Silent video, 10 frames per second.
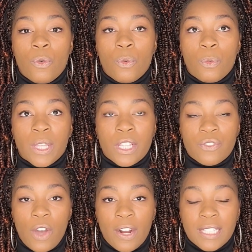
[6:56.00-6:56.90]
with as
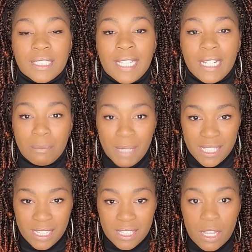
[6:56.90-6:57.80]
far as getting
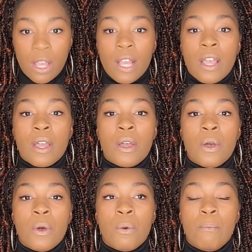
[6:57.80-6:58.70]
business,
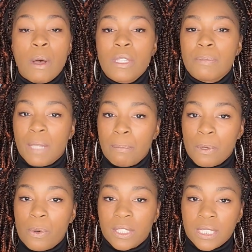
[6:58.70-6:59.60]
most people,
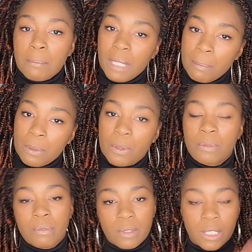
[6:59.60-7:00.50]
or some
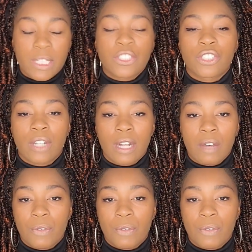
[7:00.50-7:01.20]
people, well, let's just start off